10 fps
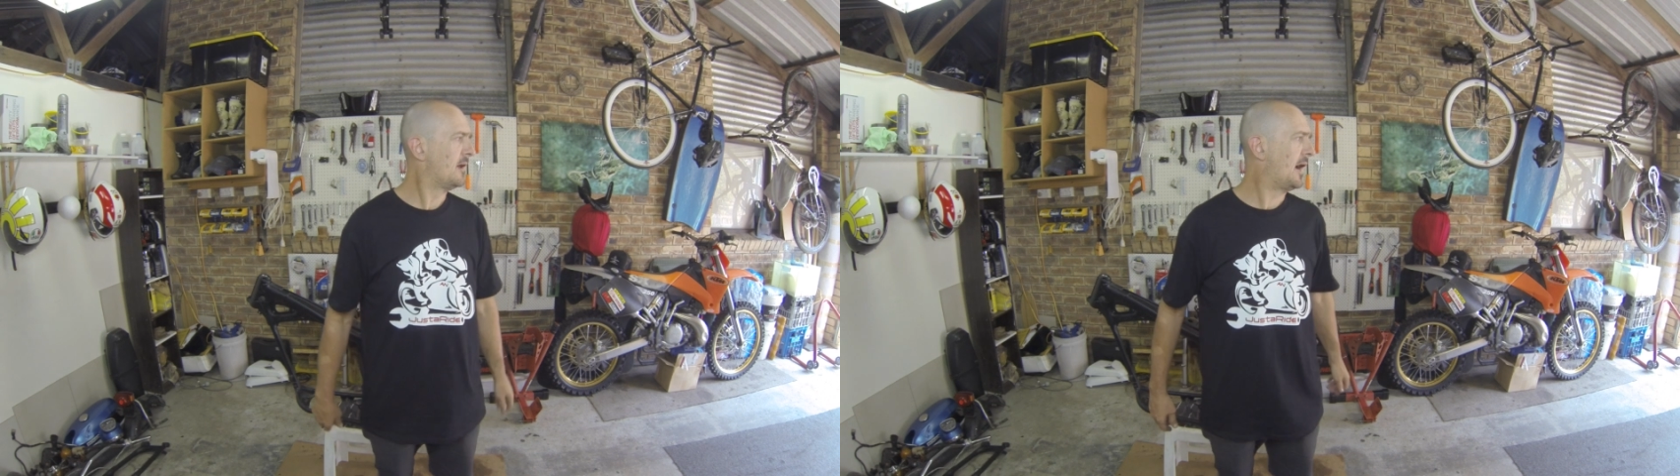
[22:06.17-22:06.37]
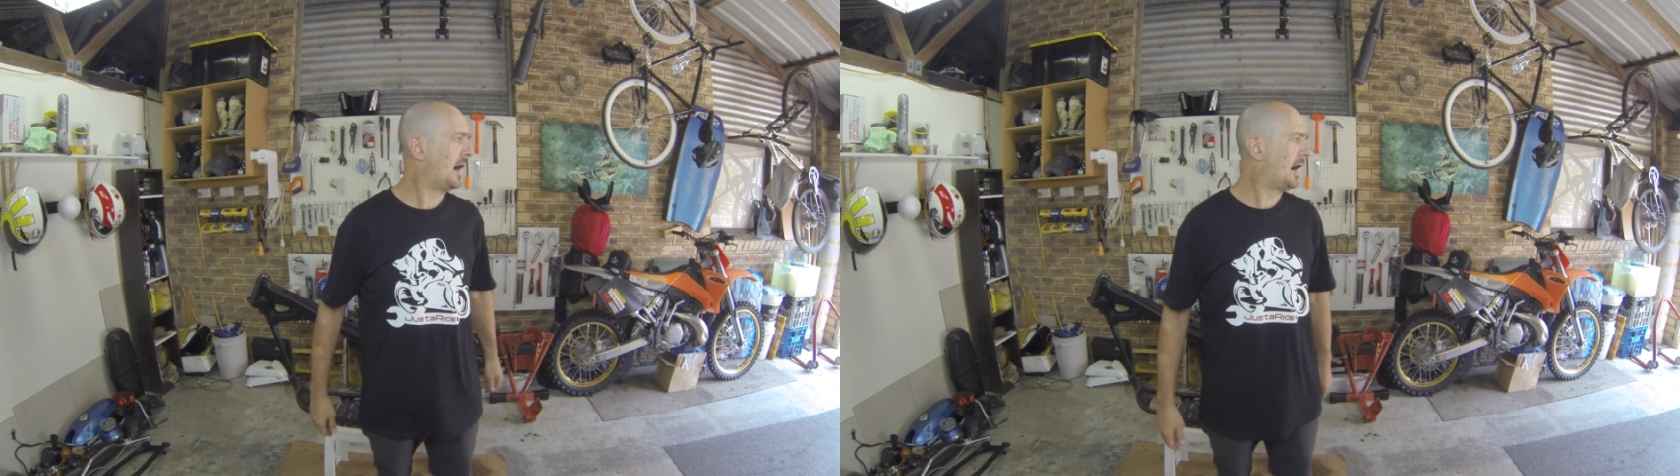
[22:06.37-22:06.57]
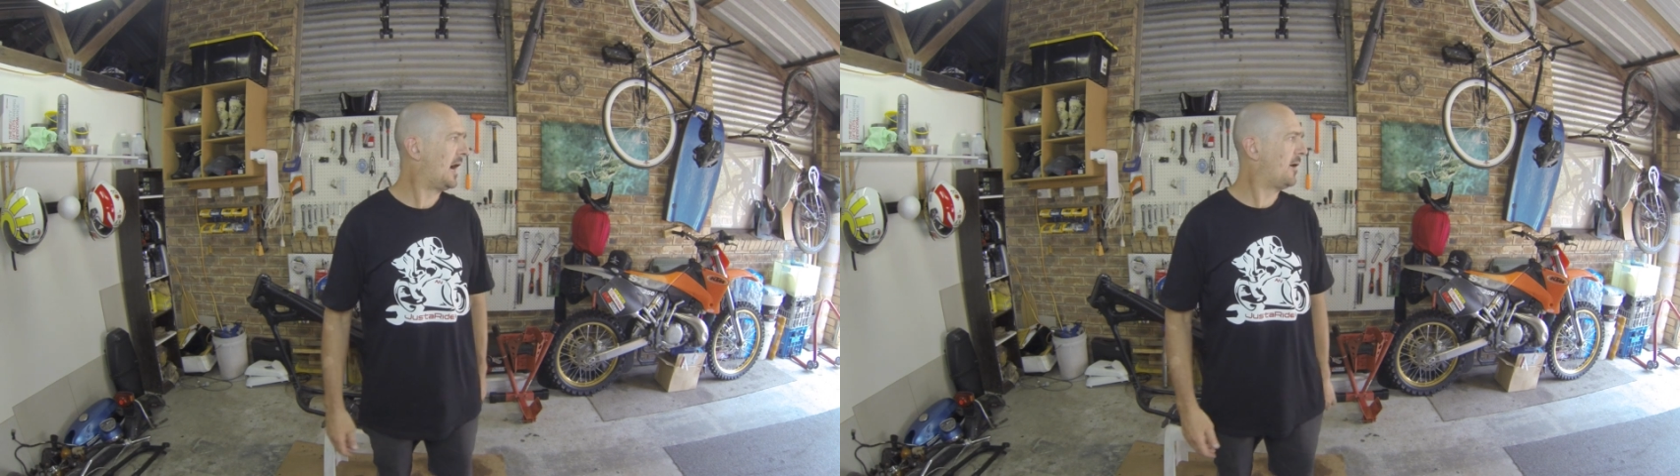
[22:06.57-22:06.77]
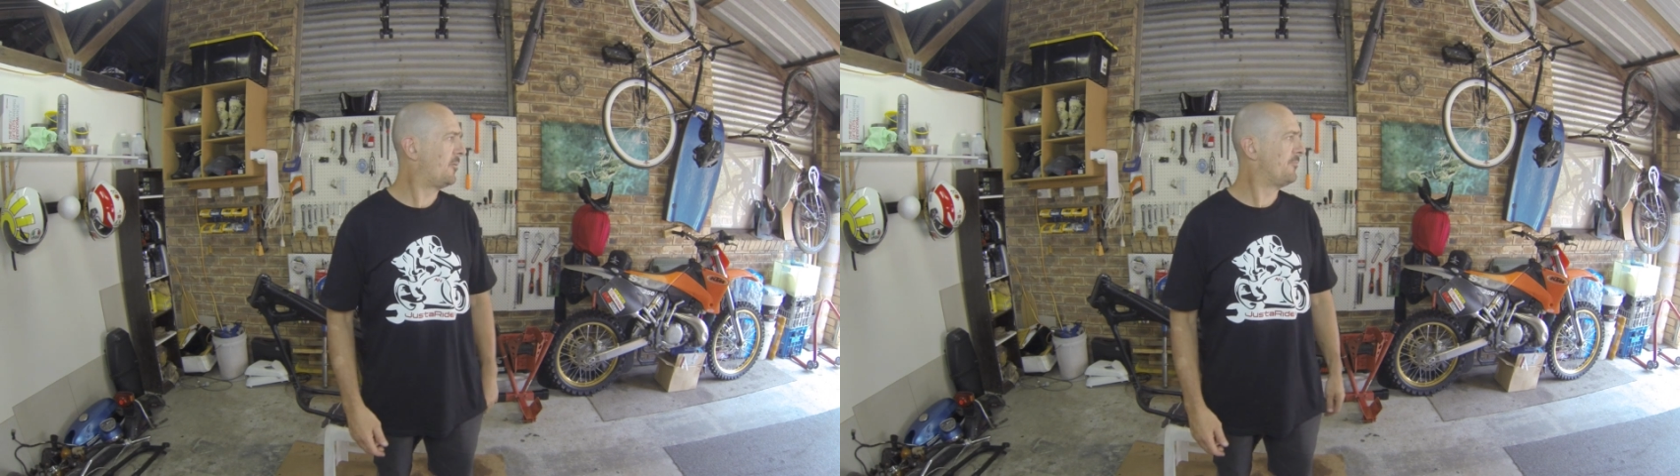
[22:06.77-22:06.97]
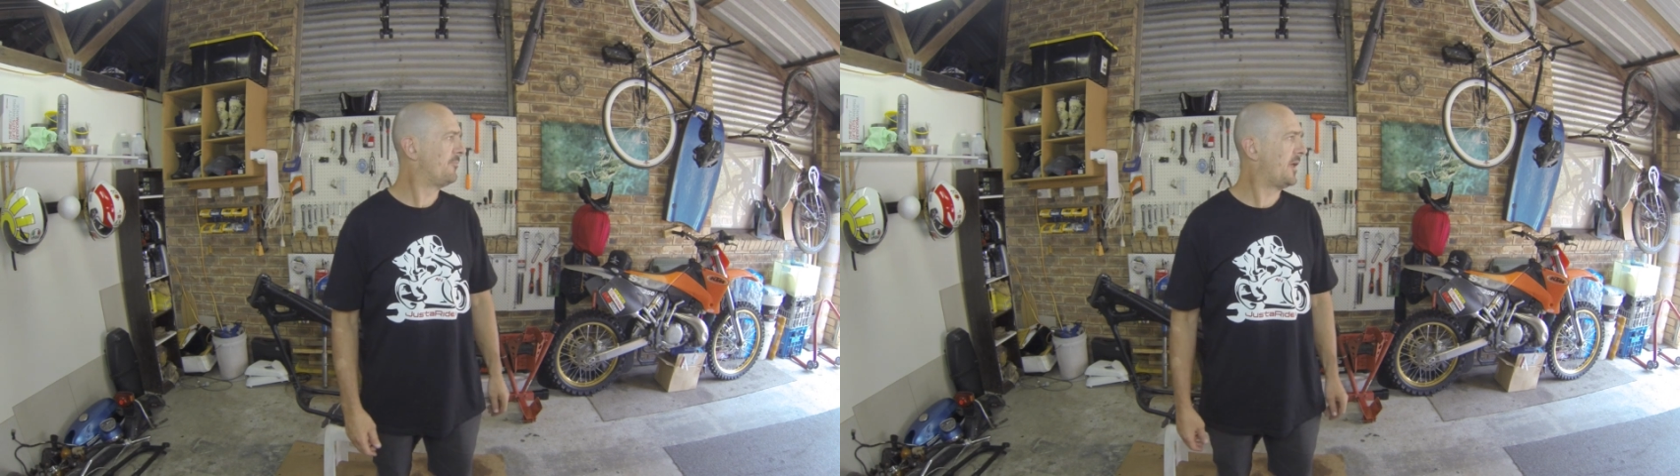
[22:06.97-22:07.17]

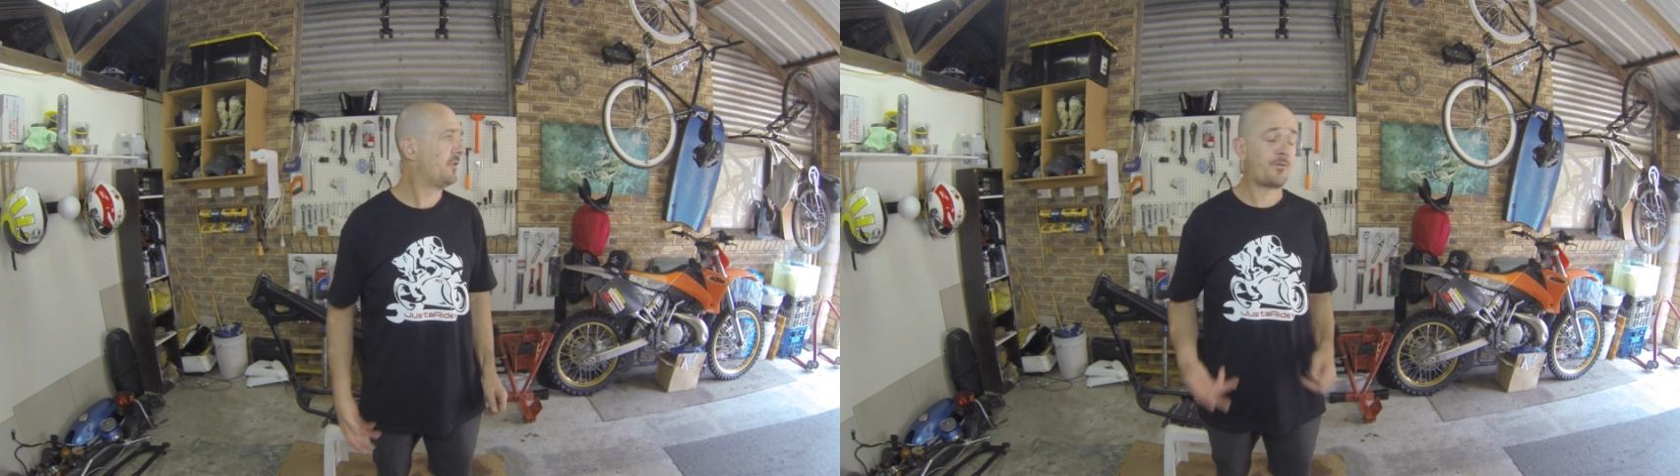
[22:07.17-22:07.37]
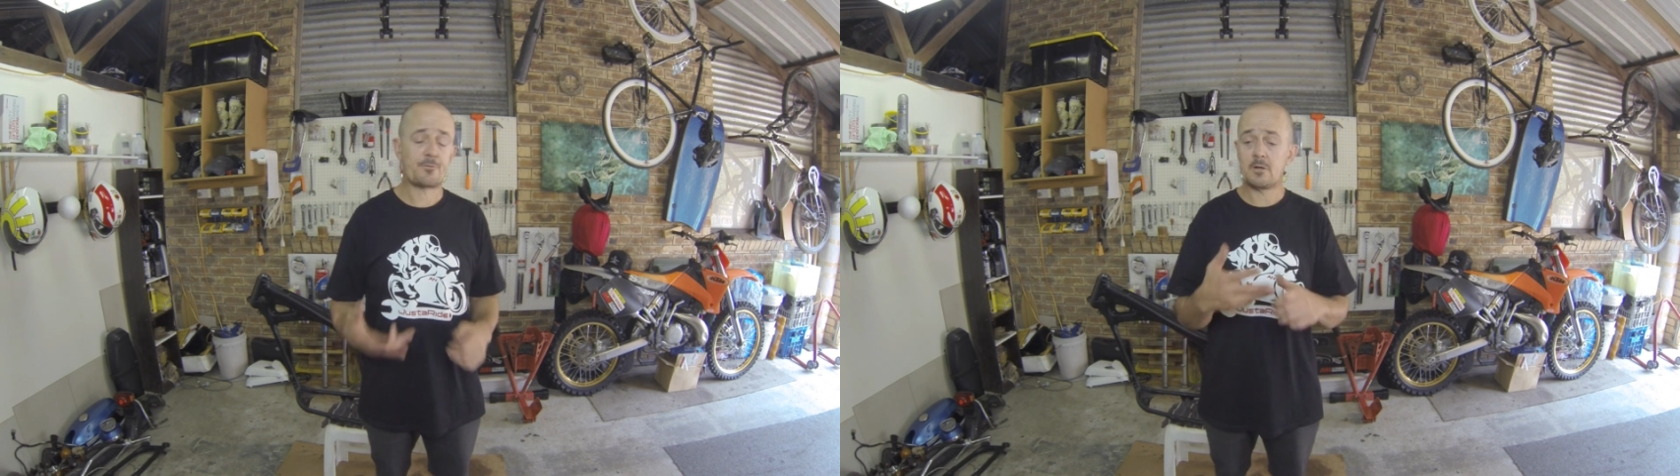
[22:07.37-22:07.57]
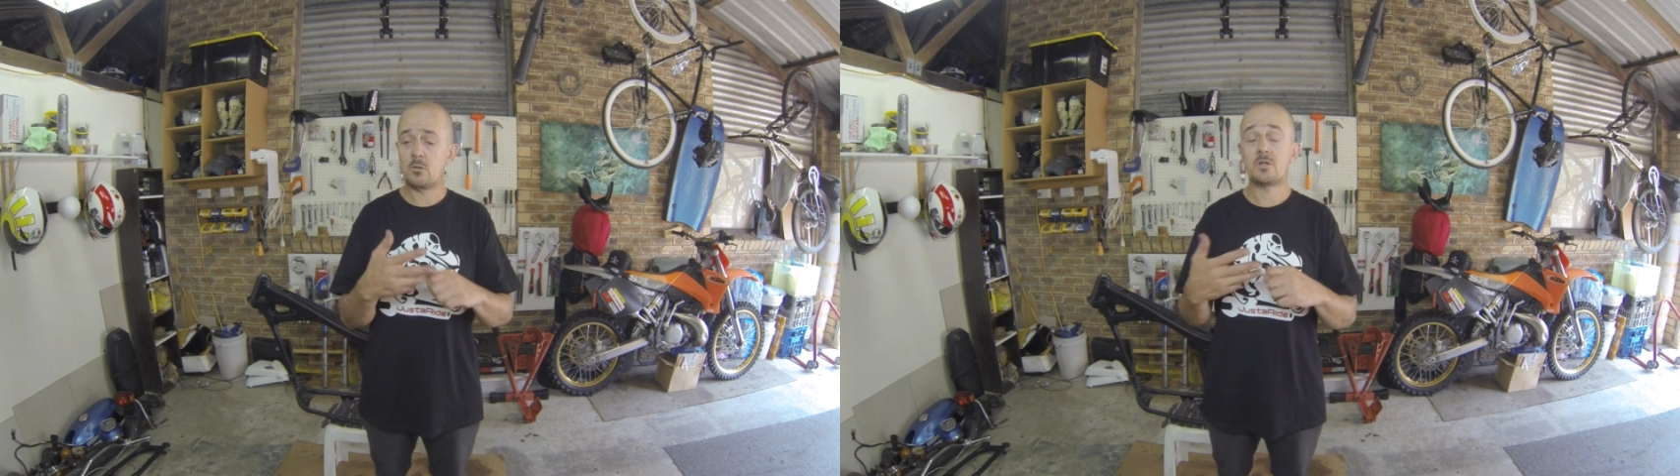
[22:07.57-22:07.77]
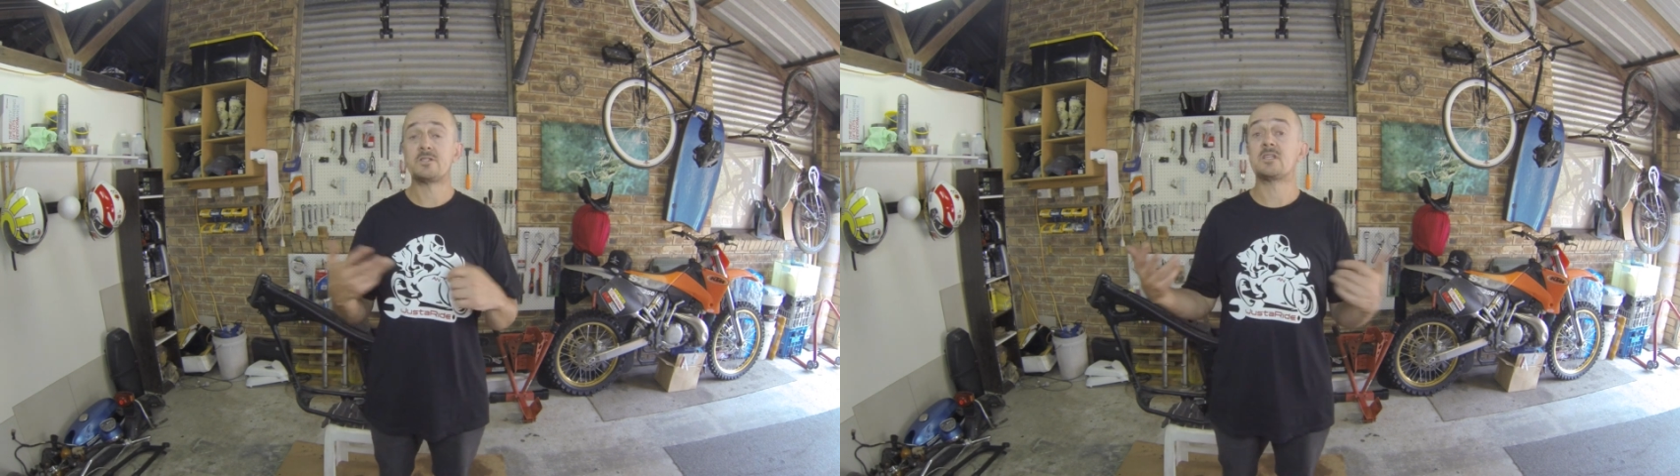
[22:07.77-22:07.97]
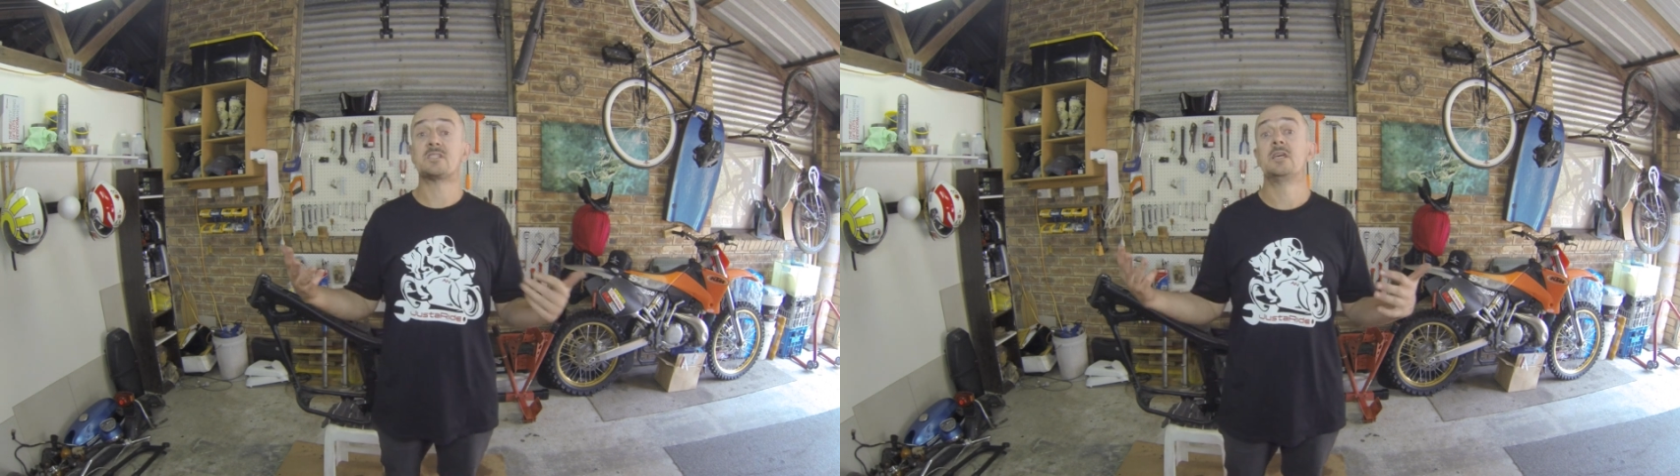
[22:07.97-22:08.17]
And three, what's
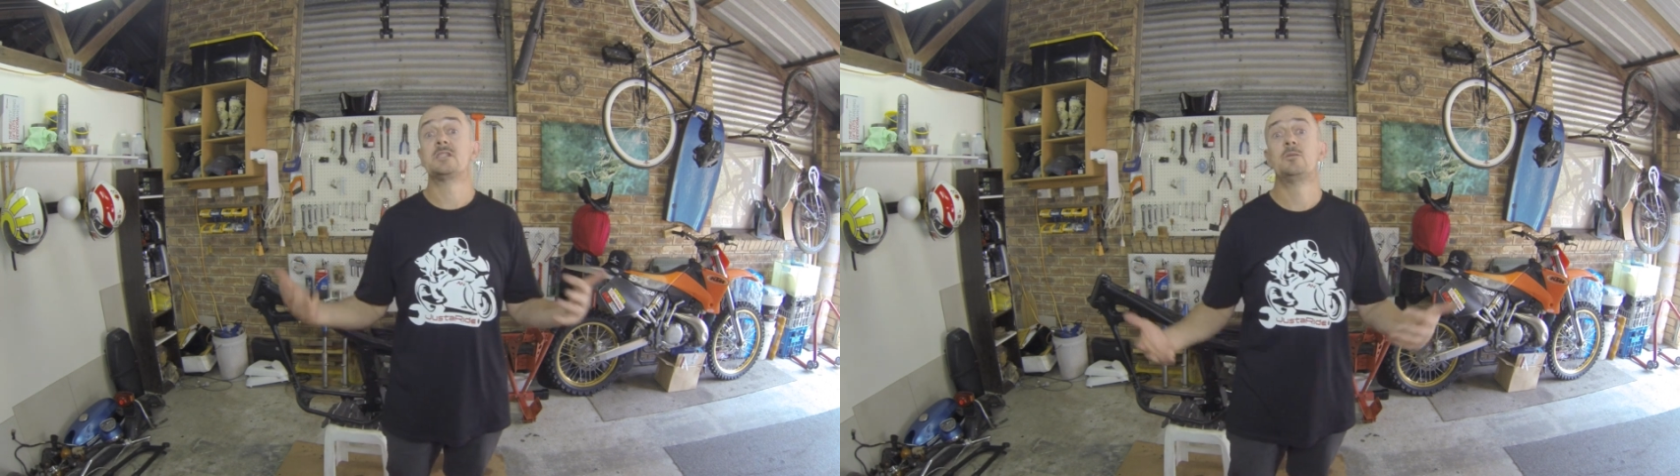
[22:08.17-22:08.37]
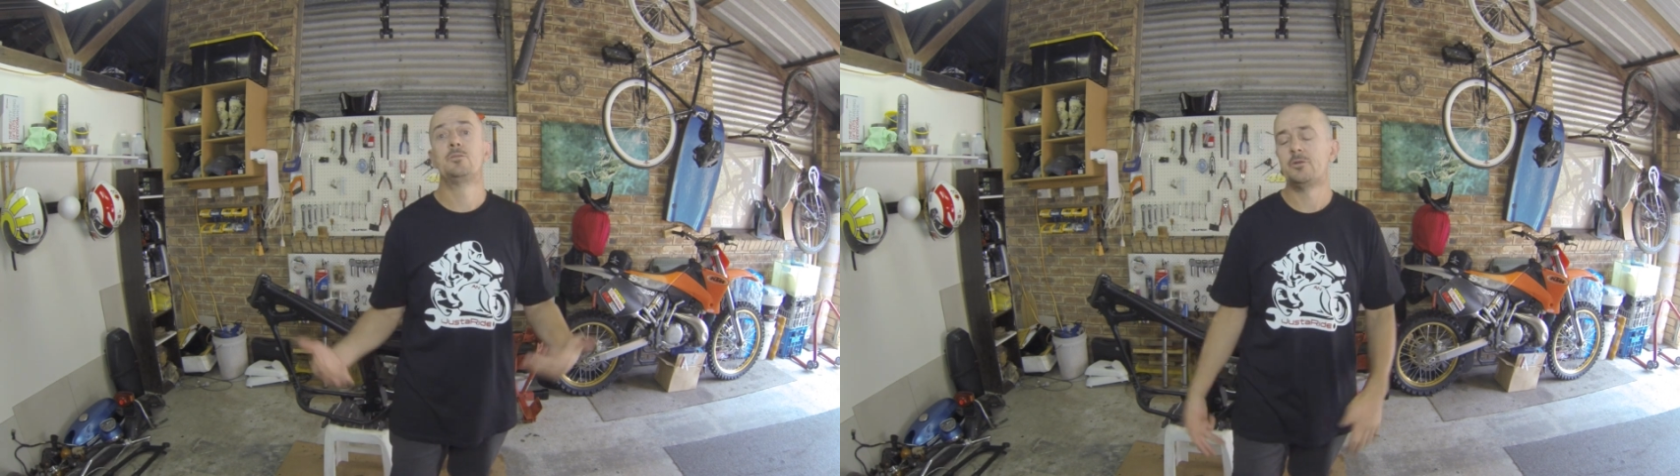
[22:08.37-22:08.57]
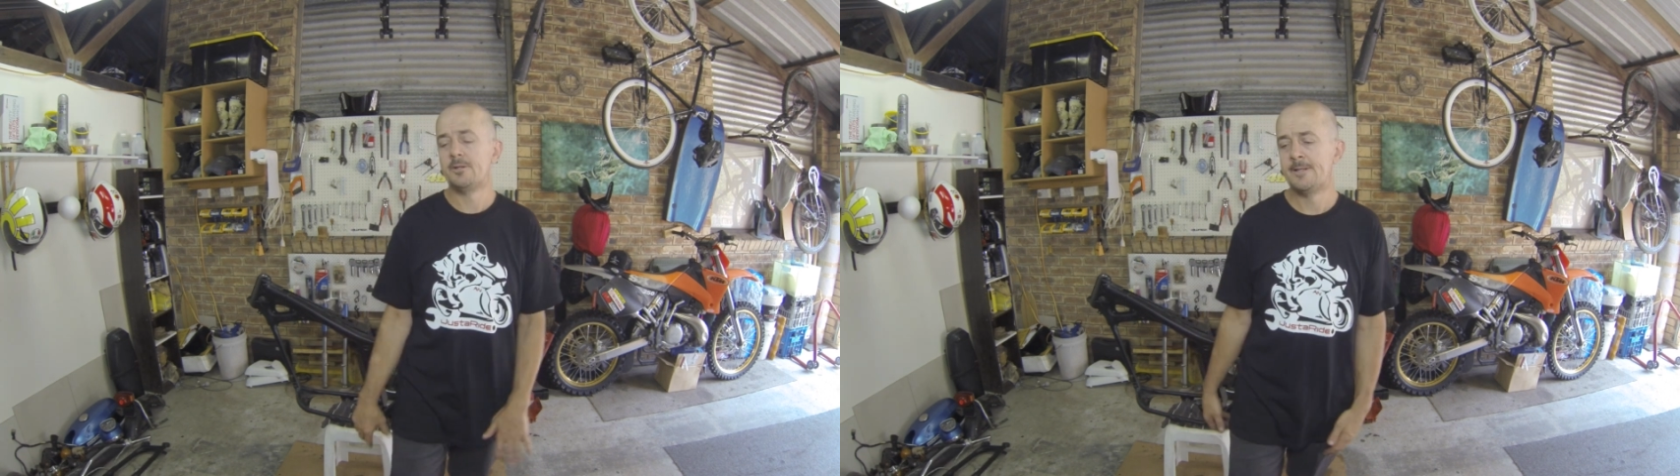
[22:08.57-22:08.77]
accessible.